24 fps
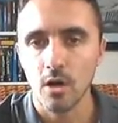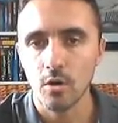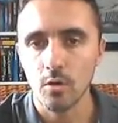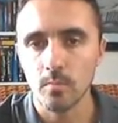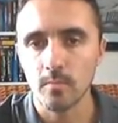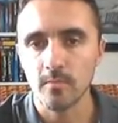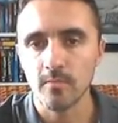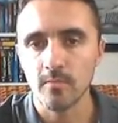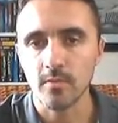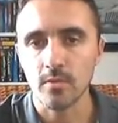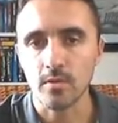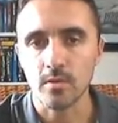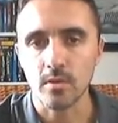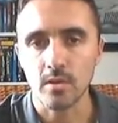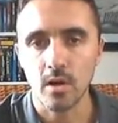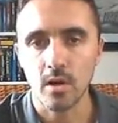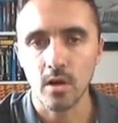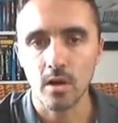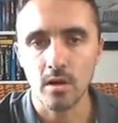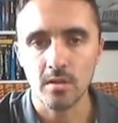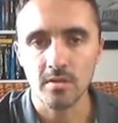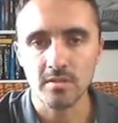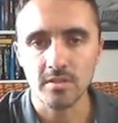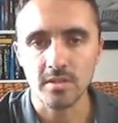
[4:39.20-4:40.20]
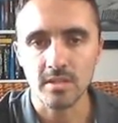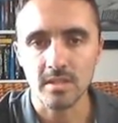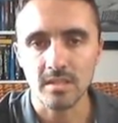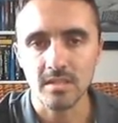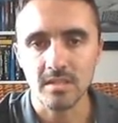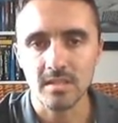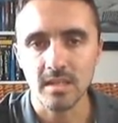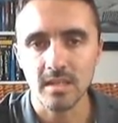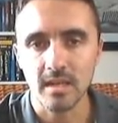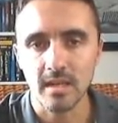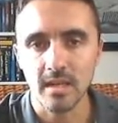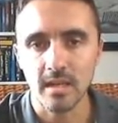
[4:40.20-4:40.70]
upfront cost. You can
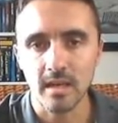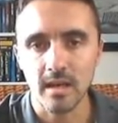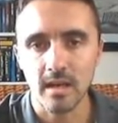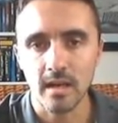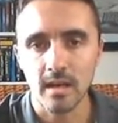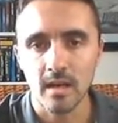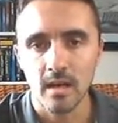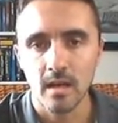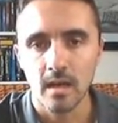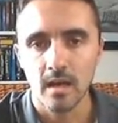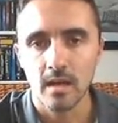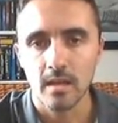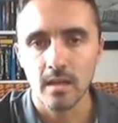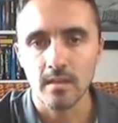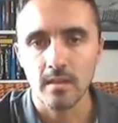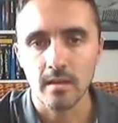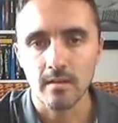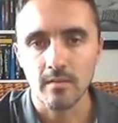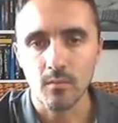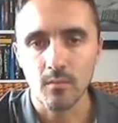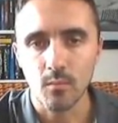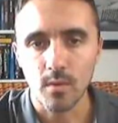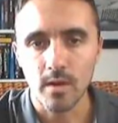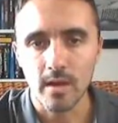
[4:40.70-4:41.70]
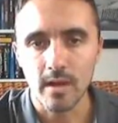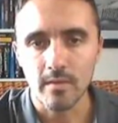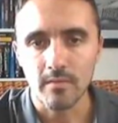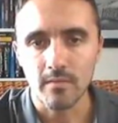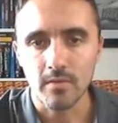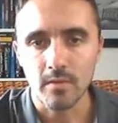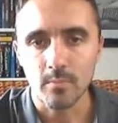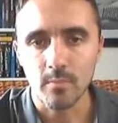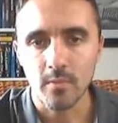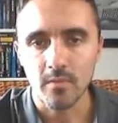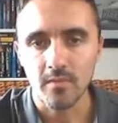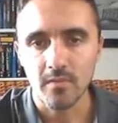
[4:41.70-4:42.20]
see here they have waived
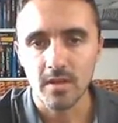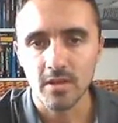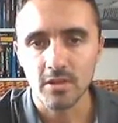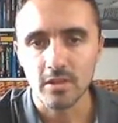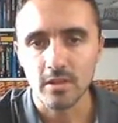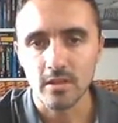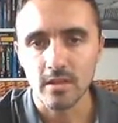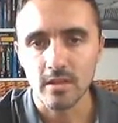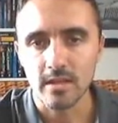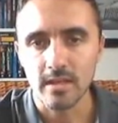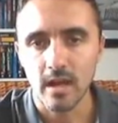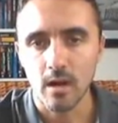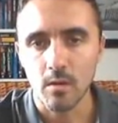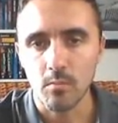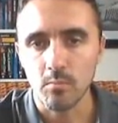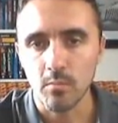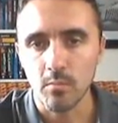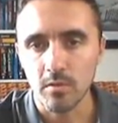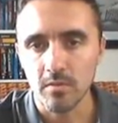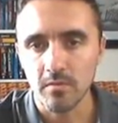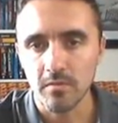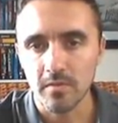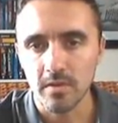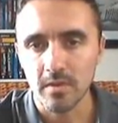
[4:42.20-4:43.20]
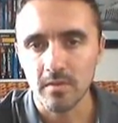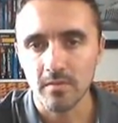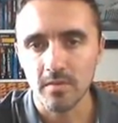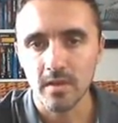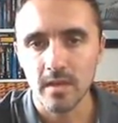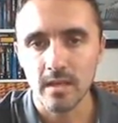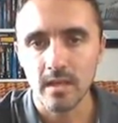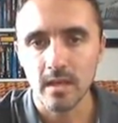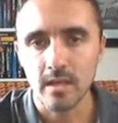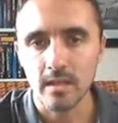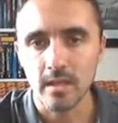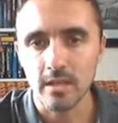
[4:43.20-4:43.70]
the professional account monthly
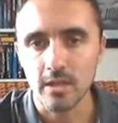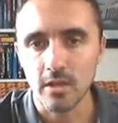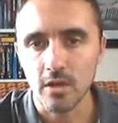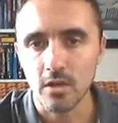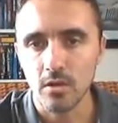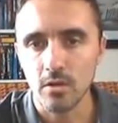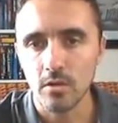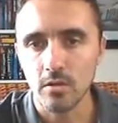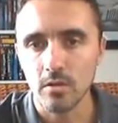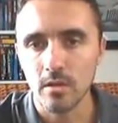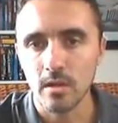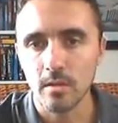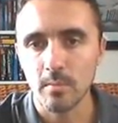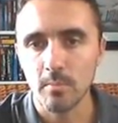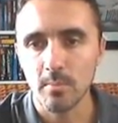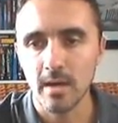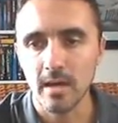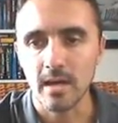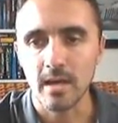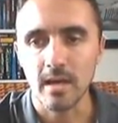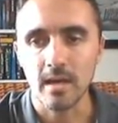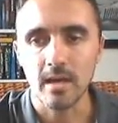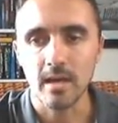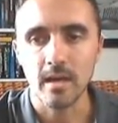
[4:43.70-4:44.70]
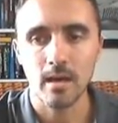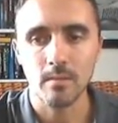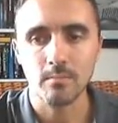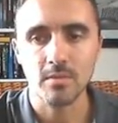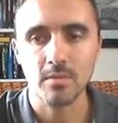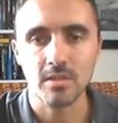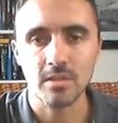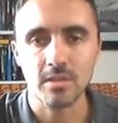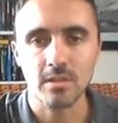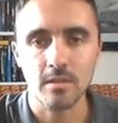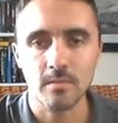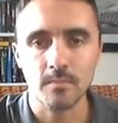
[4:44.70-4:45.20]
fee, and then you only pay
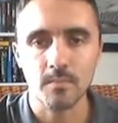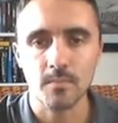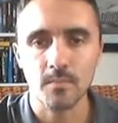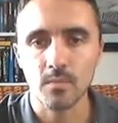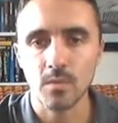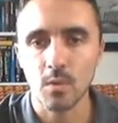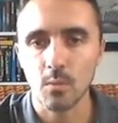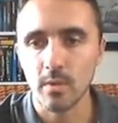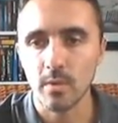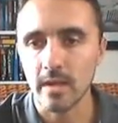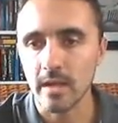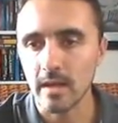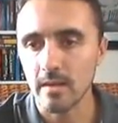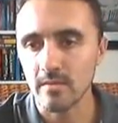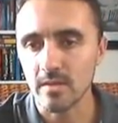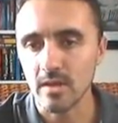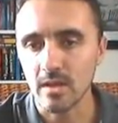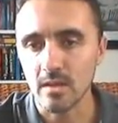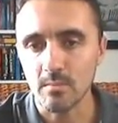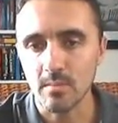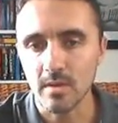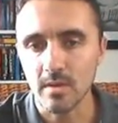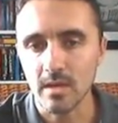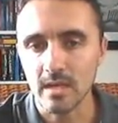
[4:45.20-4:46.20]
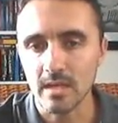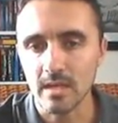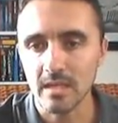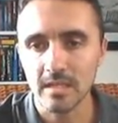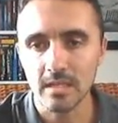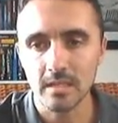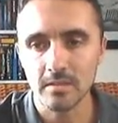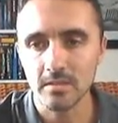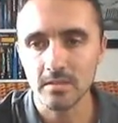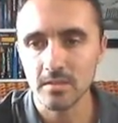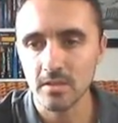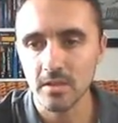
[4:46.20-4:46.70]
Amazon whenever you make a
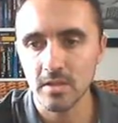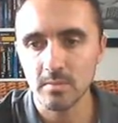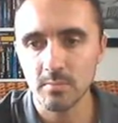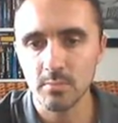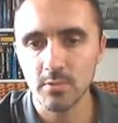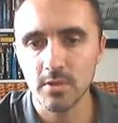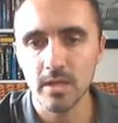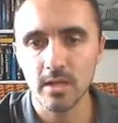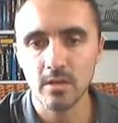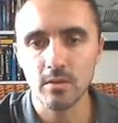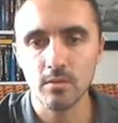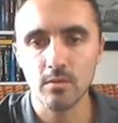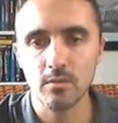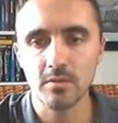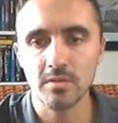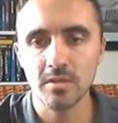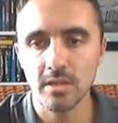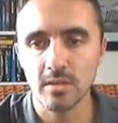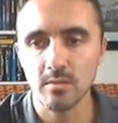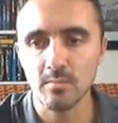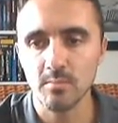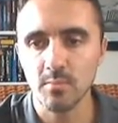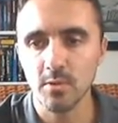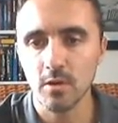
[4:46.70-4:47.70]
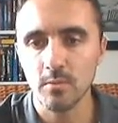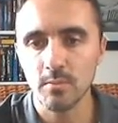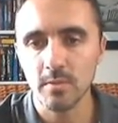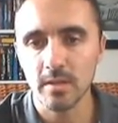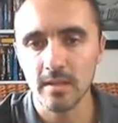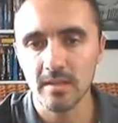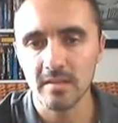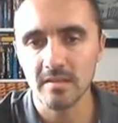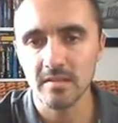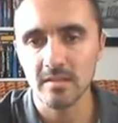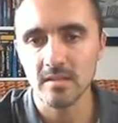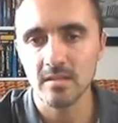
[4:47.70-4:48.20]
sale. So it's pretty cool. So you can put up your
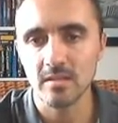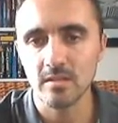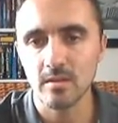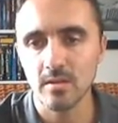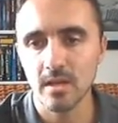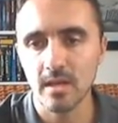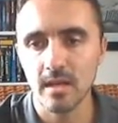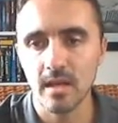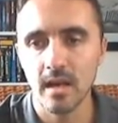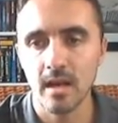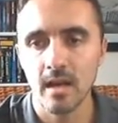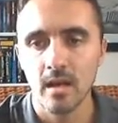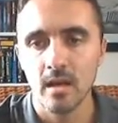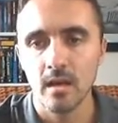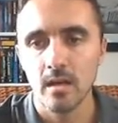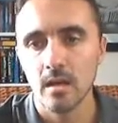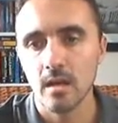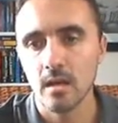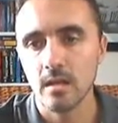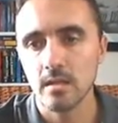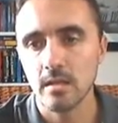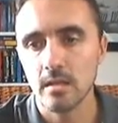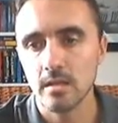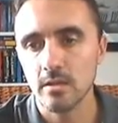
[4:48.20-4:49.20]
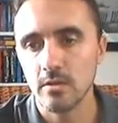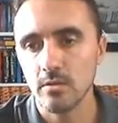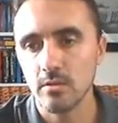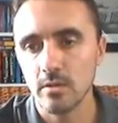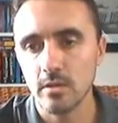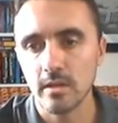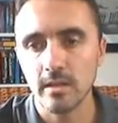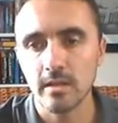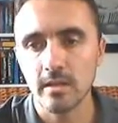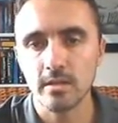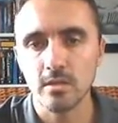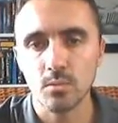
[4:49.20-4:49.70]
listings on here, and then you
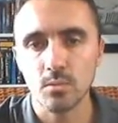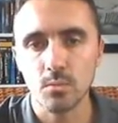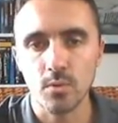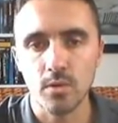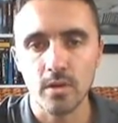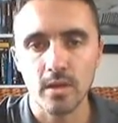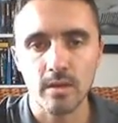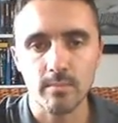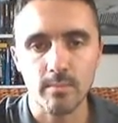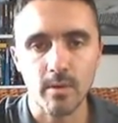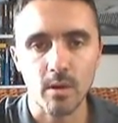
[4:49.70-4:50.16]
only need to worry